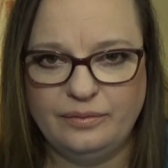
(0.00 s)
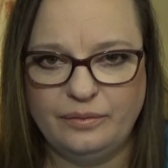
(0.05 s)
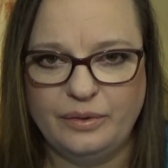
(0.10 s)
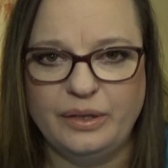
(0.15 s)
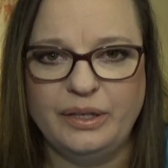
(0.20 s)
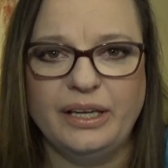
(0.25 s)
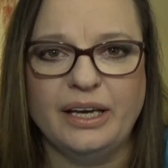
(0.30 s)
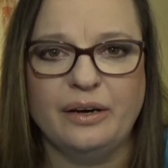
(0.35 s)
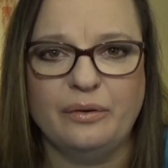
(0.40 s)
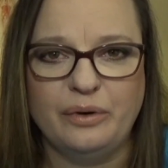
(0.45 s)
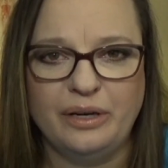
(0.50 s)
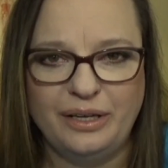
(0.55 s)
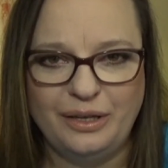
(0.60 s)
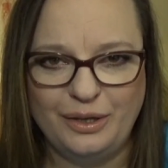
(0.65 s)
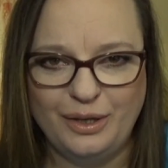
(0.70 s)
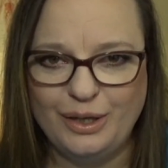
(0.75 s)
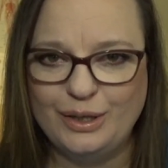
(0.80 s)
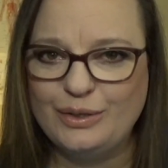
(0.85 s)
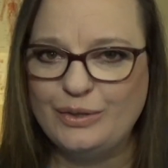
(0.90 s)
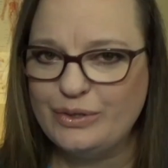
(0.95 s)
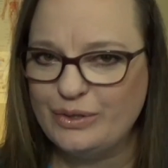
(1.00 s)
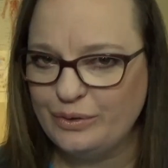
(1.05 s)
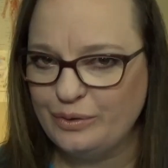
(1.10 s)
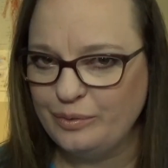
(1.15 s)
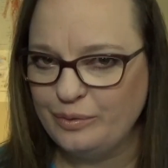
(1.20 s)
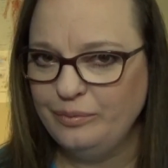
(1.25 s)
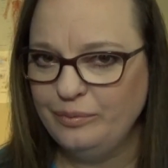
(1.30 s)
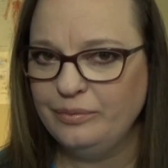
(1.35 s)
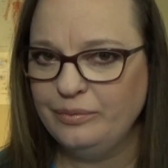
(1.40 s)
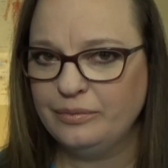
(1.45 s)
what you
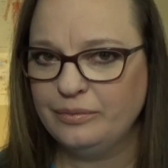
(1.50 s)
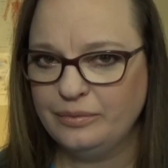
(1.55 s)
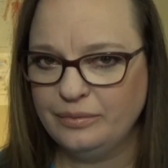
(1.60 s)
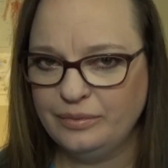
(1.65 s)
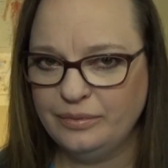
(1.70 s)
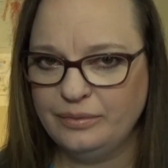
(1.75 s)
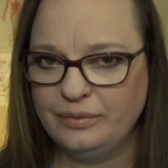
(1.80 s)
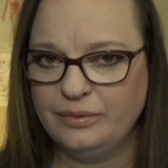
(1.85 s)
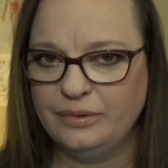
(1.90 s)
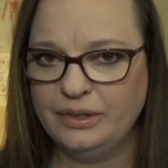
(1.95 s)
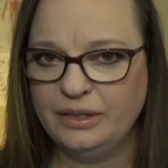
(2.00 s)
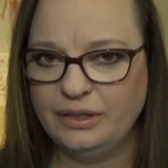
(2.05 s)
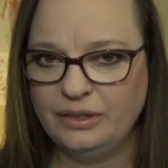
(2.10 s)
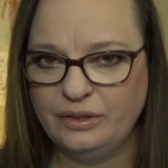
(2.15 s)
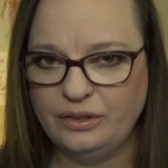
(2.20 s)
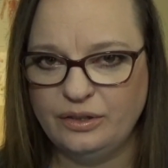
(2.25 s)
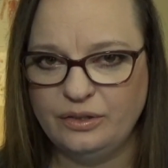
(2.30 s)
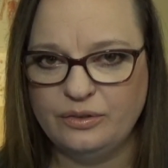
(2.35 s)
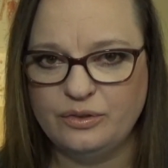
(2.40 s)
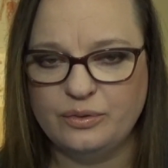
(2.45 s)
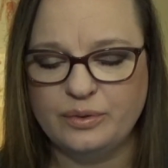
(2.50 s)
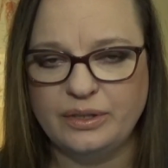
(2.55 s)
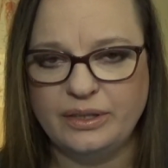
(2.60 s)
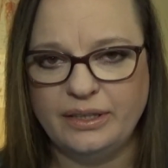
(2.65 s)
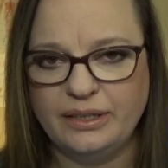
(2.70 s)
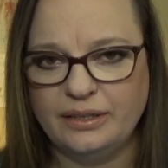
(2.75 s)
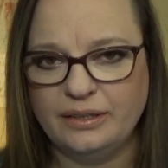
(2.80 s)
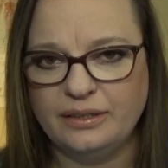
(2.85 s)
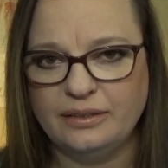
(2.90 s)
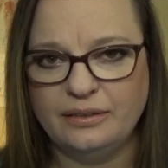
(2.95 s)
consume
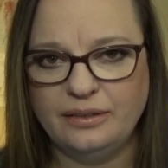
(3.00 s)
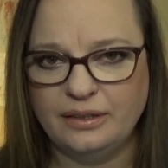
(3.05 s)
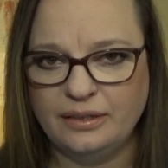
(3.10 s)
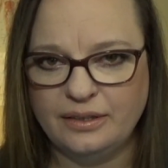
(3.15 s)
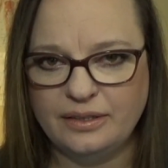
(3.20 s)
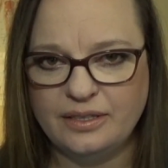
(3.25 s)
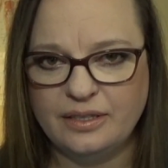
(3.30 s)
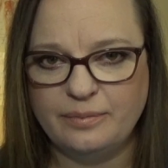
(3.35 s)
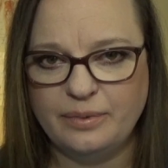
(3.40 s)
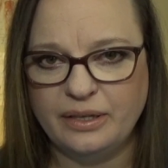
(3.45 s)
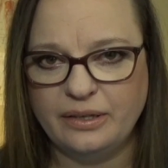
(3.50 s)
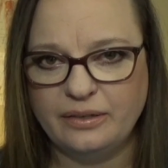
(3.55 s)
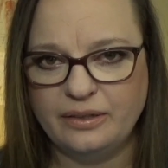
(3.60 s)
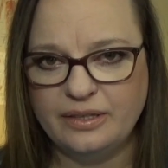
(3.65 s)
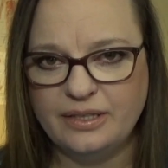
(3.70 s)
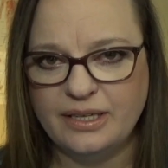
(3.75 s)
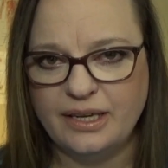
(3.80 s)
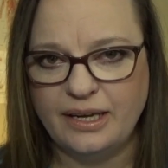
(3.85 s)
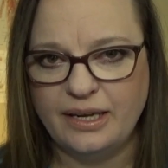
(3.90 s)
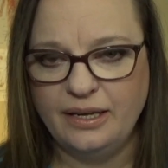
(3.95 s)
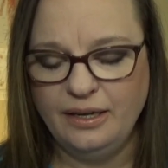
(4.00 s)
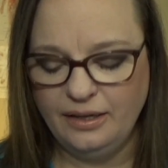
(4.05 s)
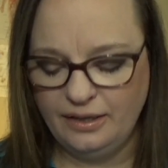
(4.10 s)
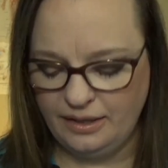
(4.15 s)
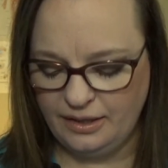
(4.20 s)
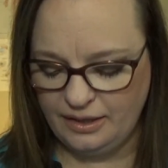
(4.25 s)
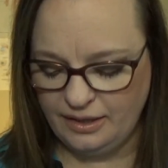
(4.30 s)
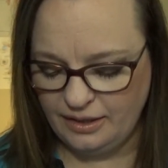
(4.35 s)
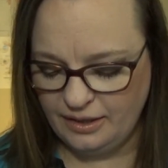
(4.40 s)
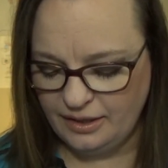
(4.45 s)
usually in a typical day.
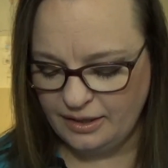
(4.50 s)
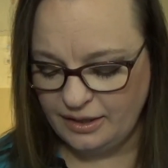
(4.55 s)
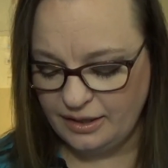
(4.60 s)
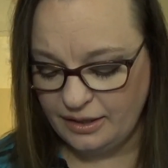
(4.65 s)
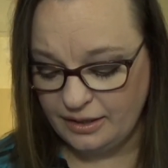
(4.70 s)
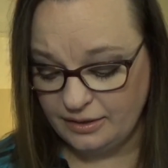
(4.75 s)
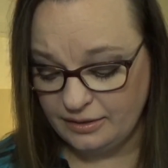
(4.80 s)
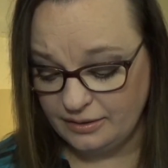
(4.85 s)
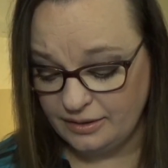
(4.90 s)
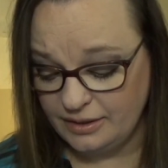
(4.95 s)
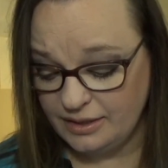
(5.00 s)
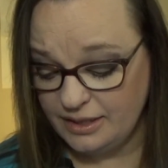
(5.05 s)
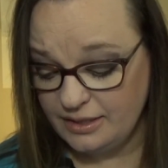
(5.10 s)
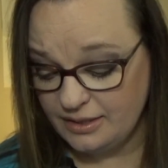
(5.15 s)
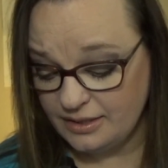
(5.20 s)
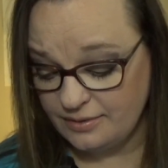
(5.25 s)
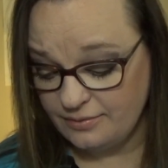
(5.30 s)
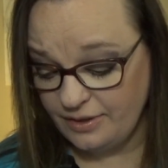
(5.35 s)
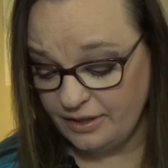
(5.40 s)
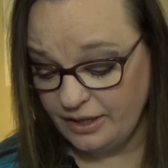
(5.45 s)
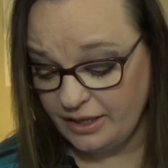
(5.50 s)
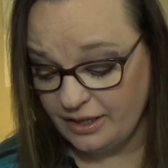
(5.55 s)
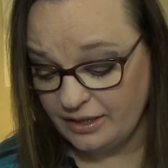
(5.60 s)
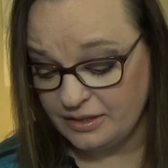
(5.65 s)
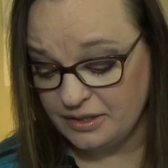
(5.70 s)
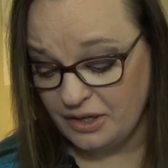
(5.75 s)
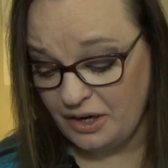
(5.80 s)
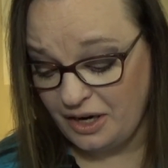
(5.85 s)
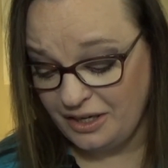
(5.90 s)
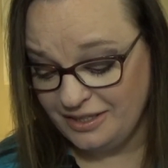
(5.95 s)
And this is very
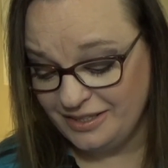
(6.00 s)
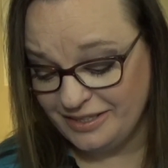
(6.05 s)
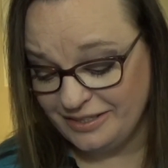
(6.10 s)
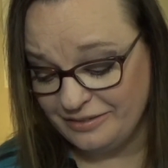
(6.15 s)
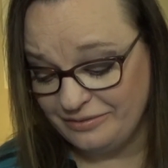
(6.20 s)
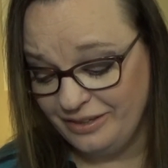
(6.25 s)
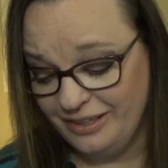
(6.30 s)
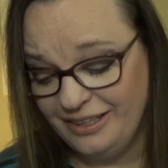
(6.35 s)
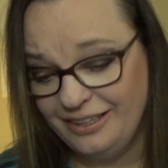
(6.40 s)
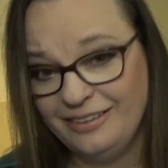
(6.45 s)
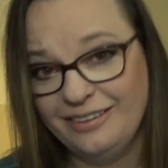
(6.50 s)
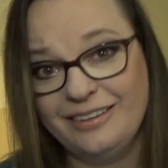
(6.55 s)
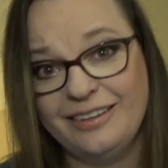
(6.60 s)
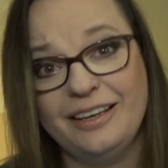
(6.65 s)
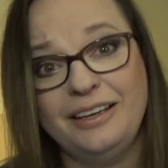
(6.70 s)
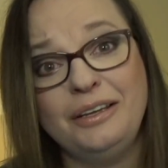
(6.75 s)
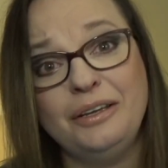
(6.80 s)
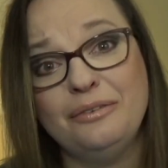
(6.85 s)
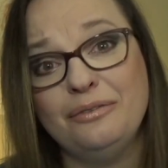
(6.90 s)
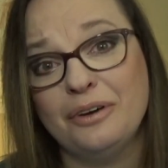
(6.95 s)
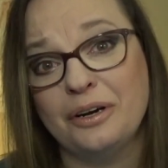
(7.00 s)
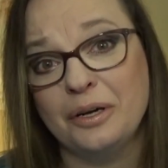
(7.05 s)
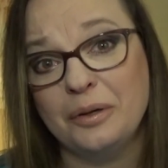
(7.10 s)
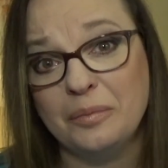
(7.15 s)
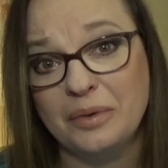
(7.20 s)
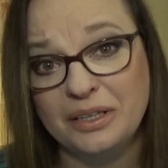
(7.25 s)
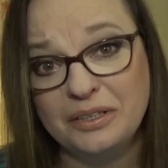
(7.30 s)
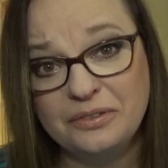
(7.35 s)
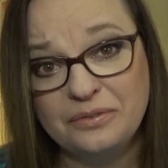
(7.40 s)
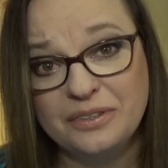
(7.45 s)
exhaustive. Thank you very
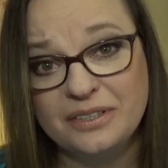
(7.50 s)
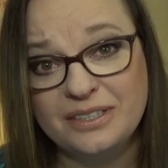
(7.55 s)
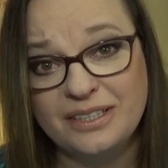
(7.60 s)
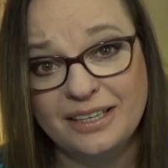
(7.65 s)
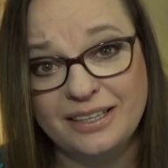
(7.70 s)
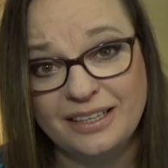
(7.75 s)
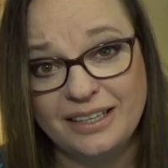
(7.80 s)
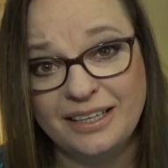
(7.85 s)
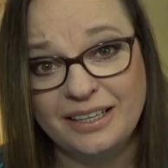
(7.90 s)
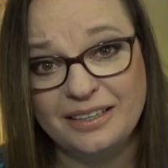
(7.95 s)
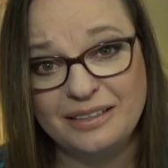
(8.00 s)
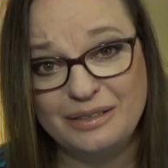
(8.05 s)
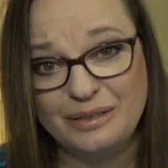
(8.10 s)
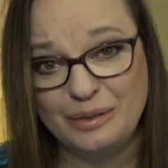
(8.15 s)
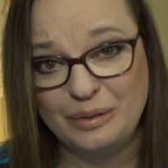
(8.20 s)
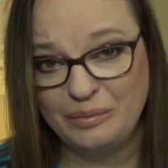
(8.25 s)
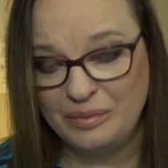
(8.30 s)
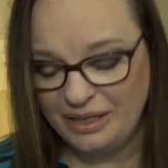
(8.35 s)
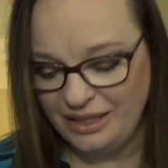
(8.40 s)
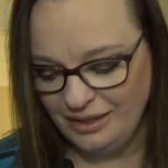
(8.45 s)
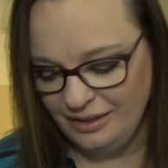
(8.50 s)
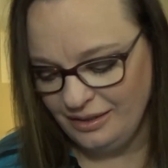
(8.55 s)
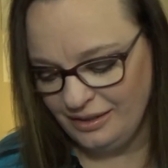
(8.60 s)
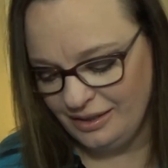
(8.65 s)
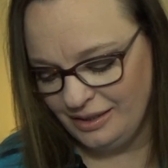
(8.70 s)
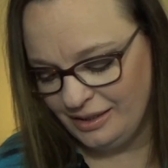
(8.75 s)
much for sending it to me.